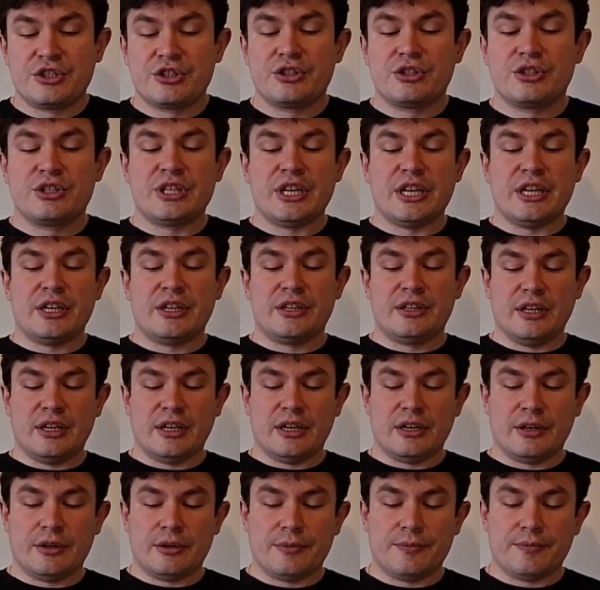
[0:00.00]
take
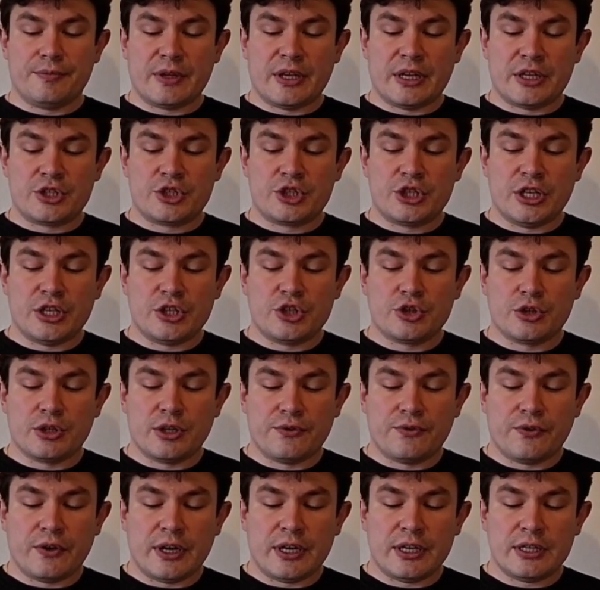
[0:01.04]
the exchange on
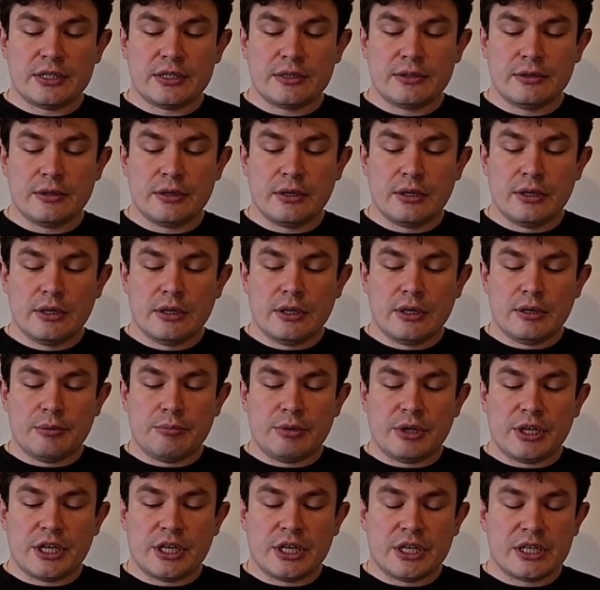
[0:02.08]
f8
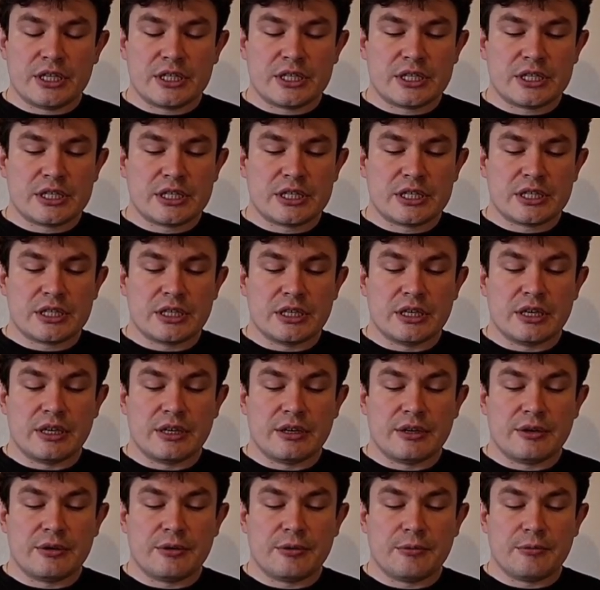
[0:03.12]
because,
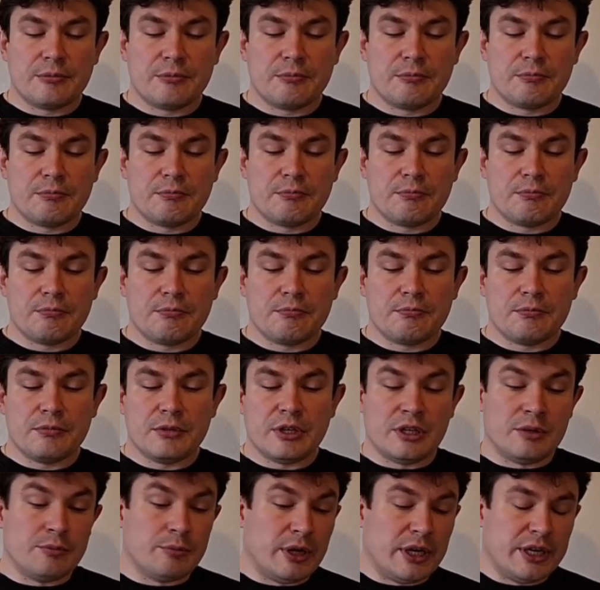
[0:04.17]

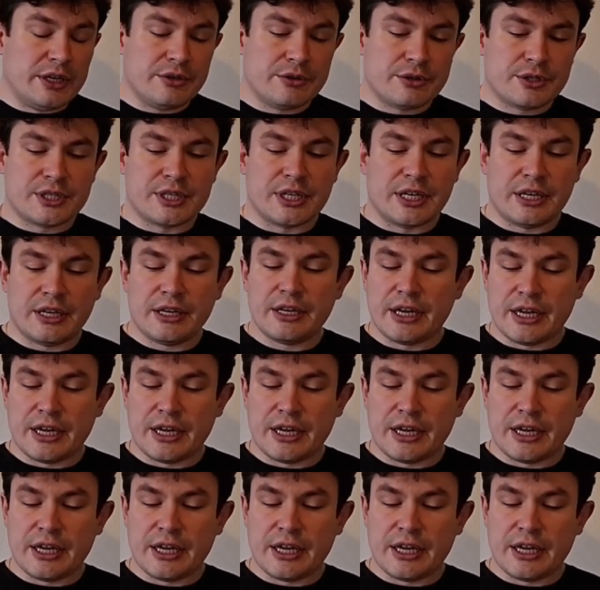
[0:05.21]
in my understanding, I